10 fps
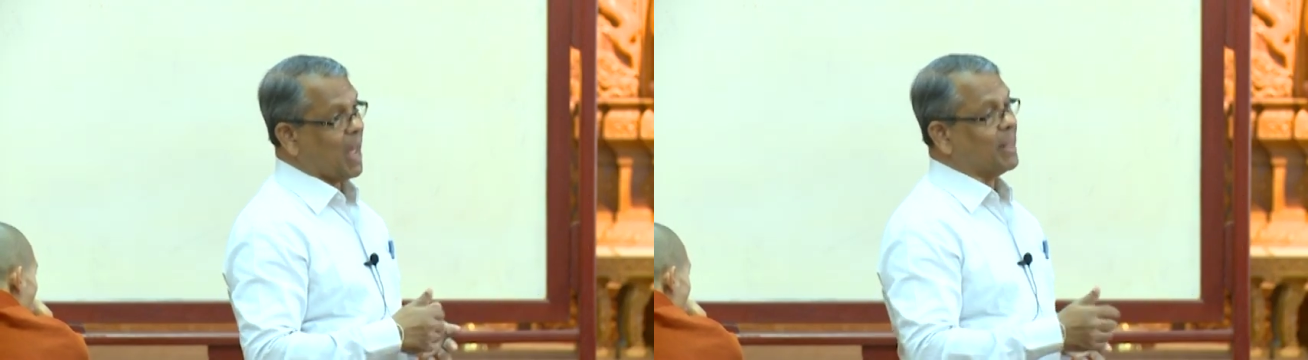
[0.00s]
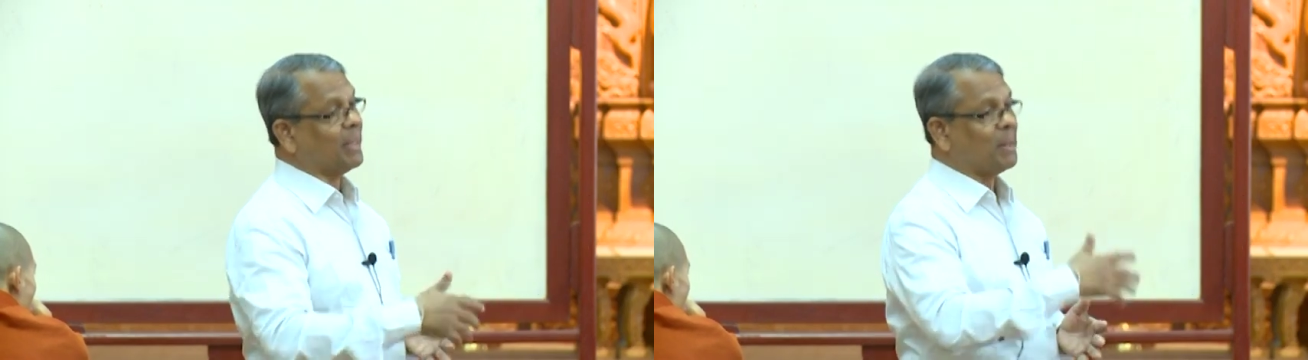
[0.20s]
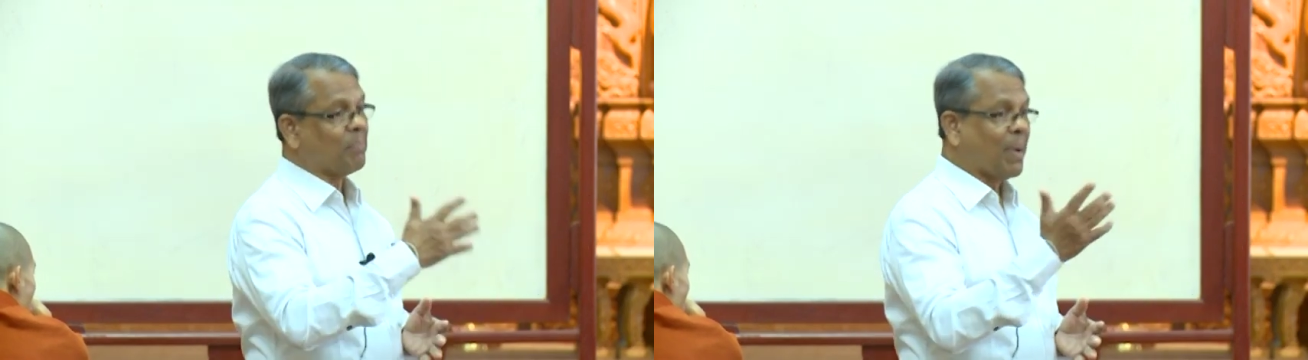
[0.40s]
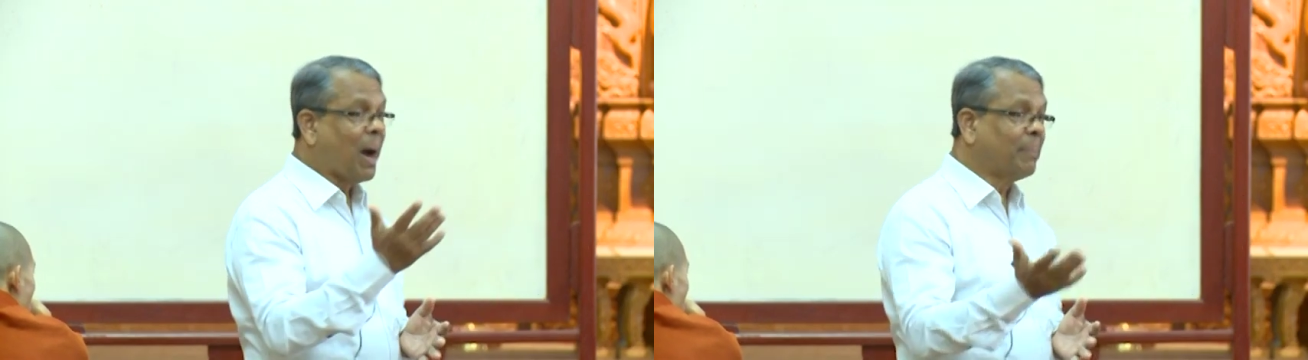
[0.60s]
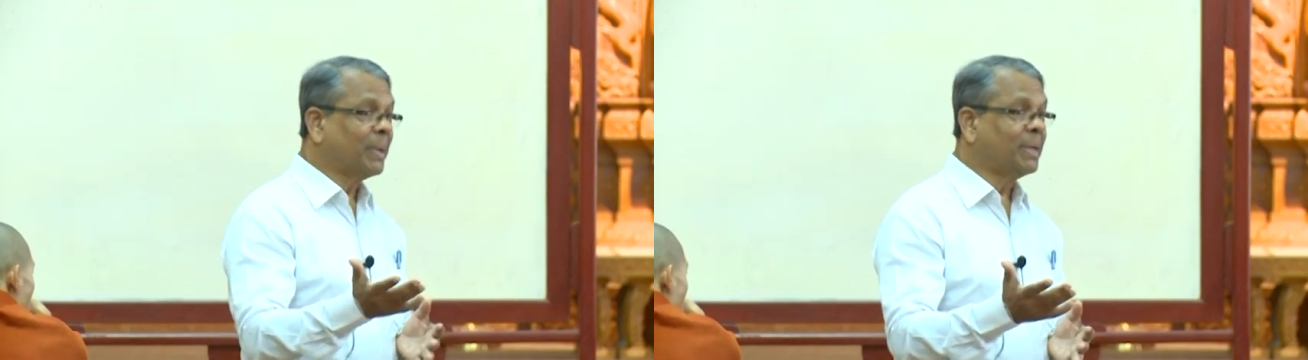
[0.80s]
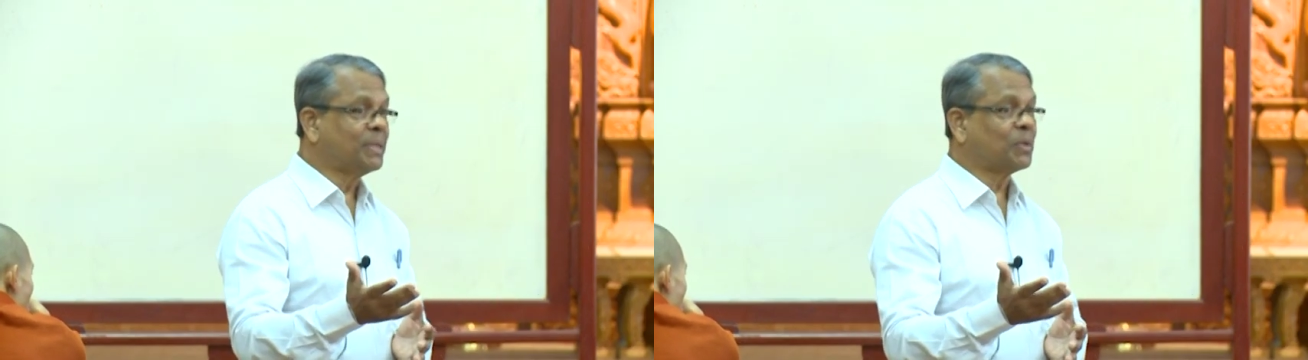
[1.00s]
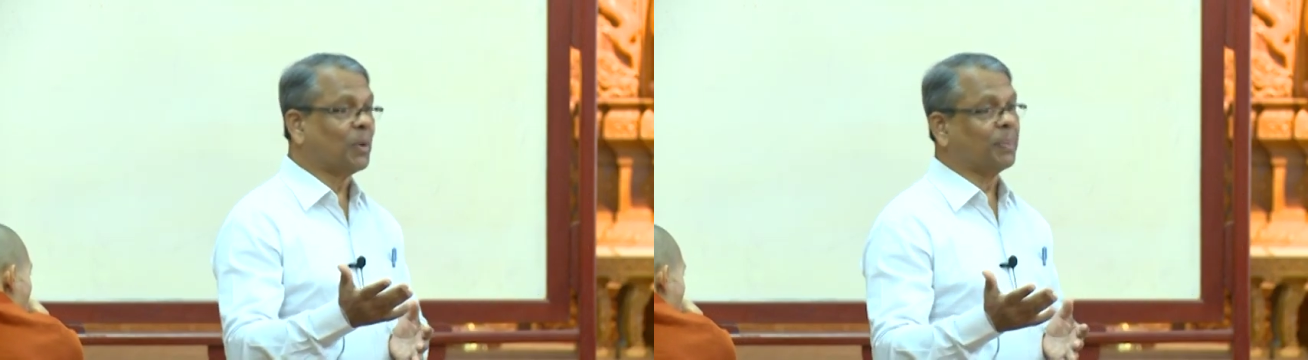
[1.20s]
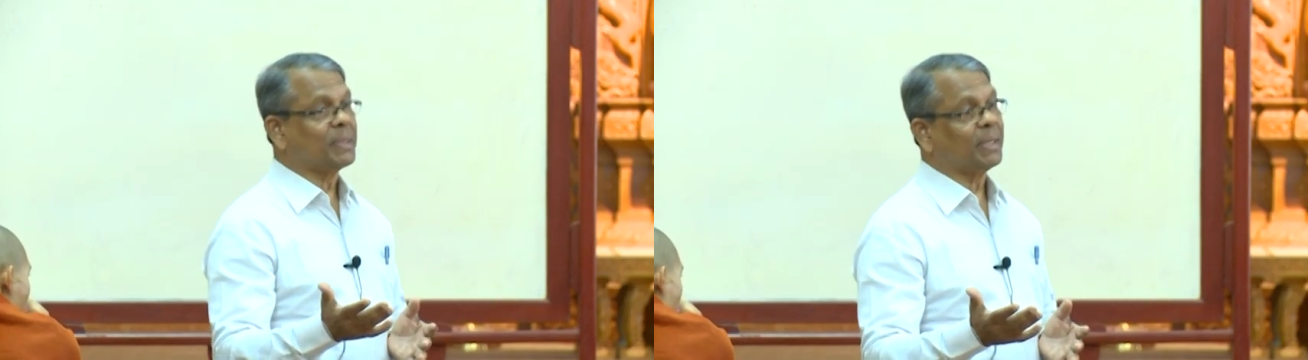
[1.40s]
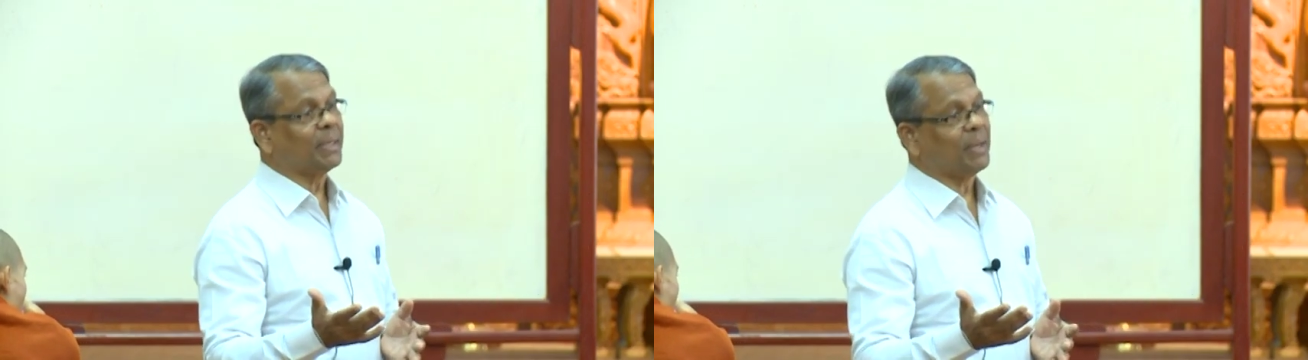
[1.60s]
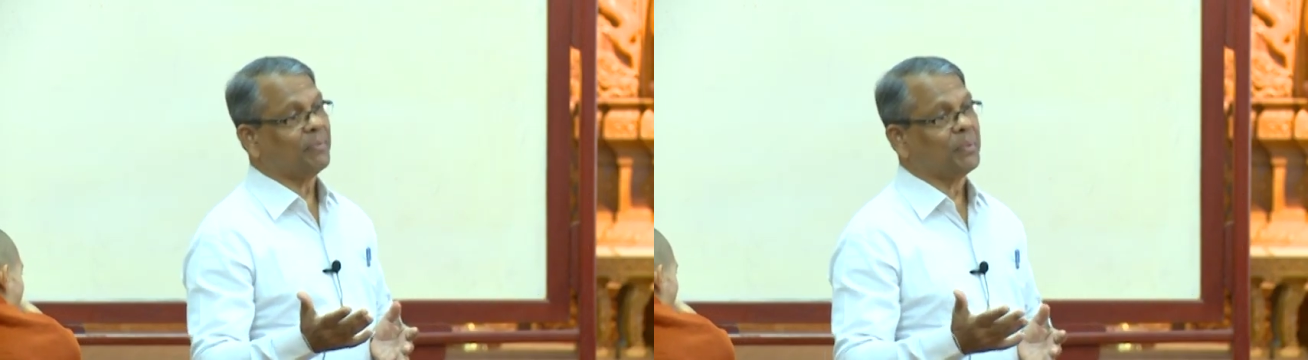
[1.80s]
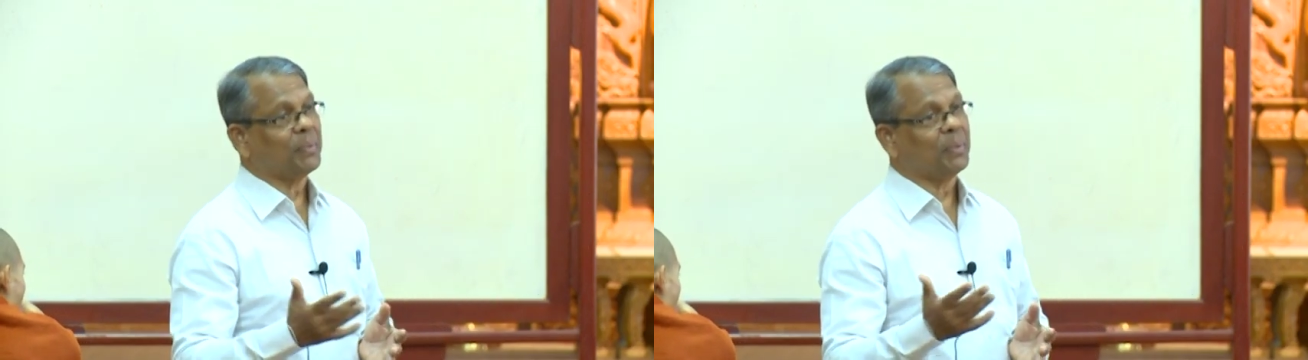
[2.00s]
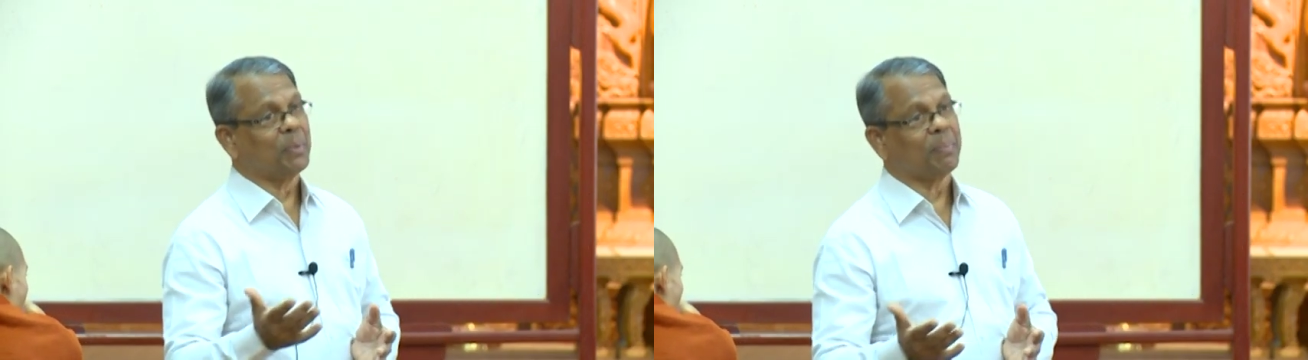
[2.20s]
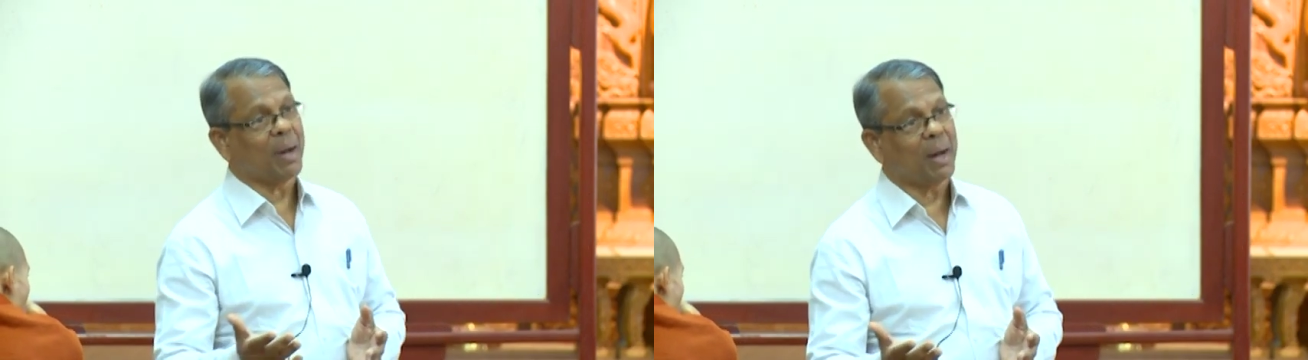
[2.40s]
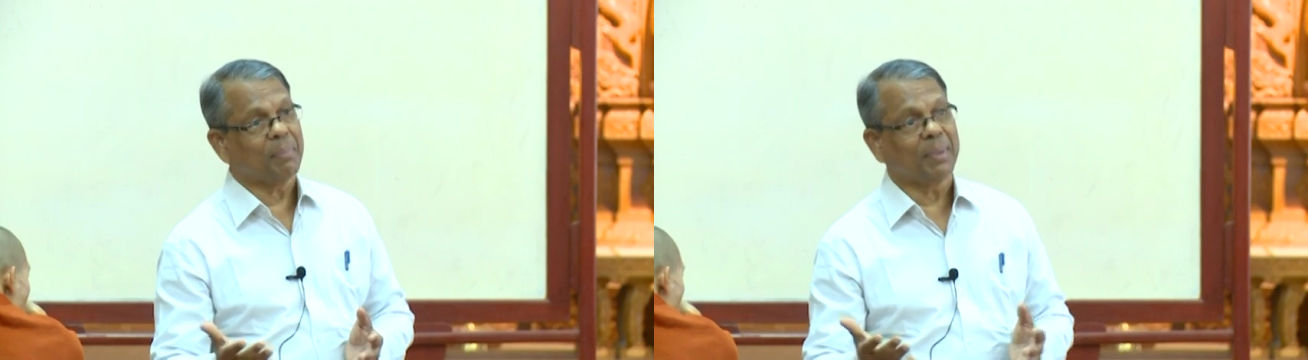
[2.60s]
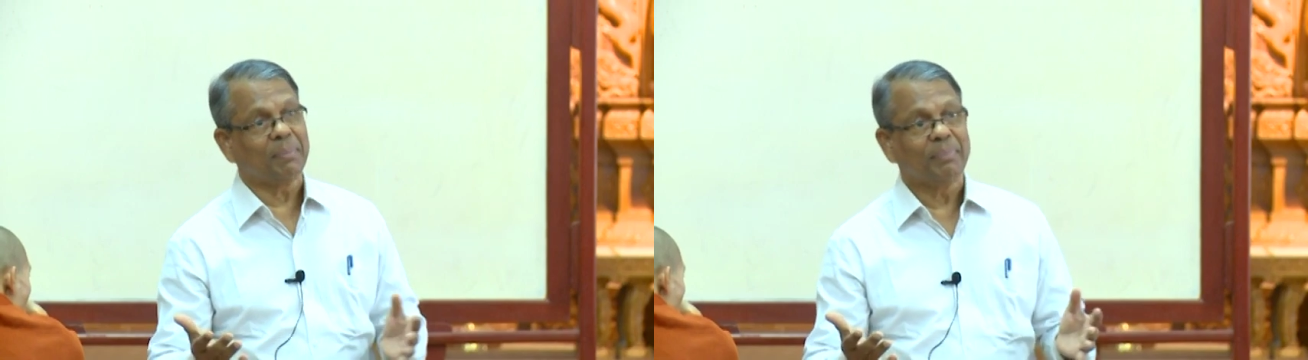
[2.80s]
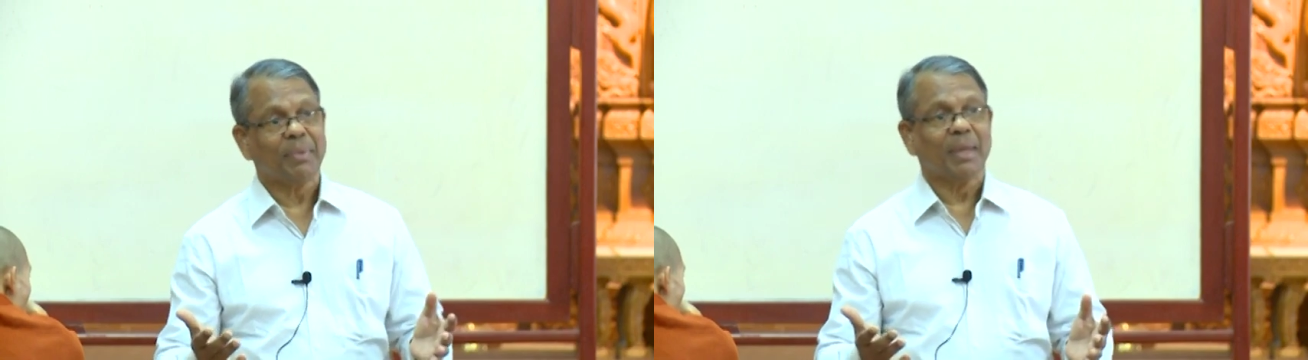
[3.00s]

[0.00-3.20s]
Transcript: And then papa is opposite. If you do papa,